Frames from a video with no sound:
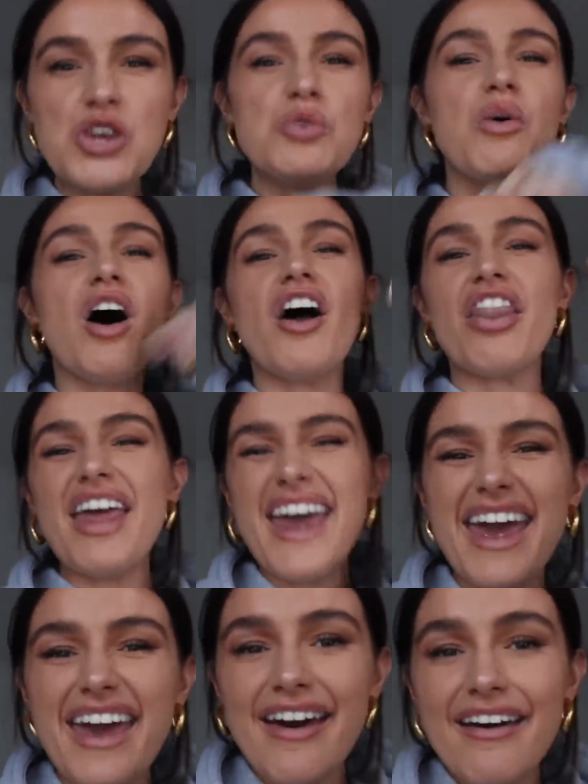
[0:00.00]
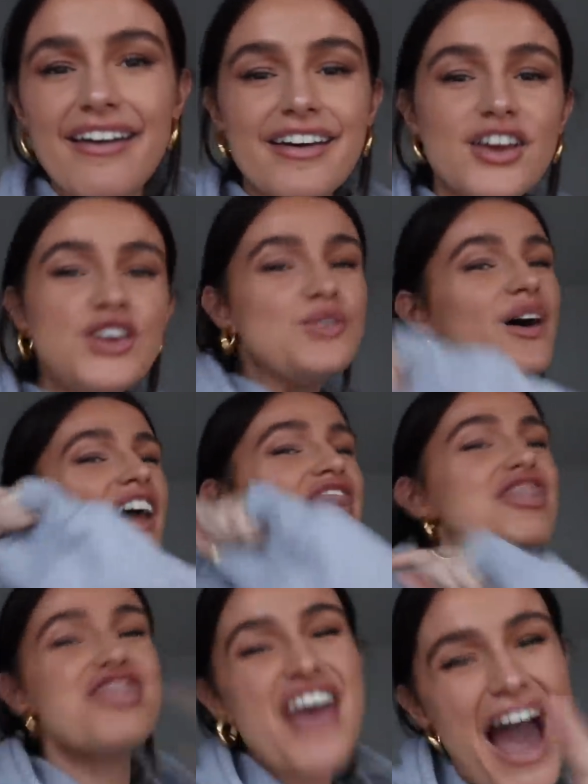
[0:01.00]
you are it. You are
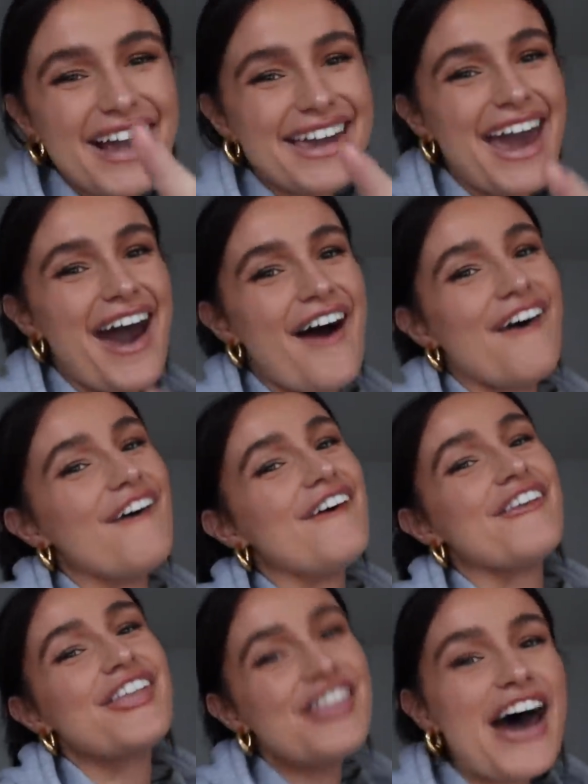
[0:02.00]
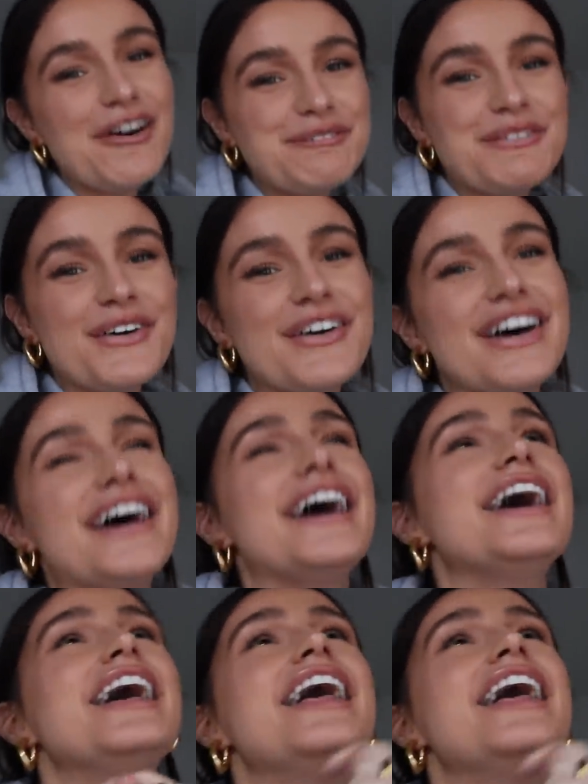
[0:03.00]
that girl or that boy.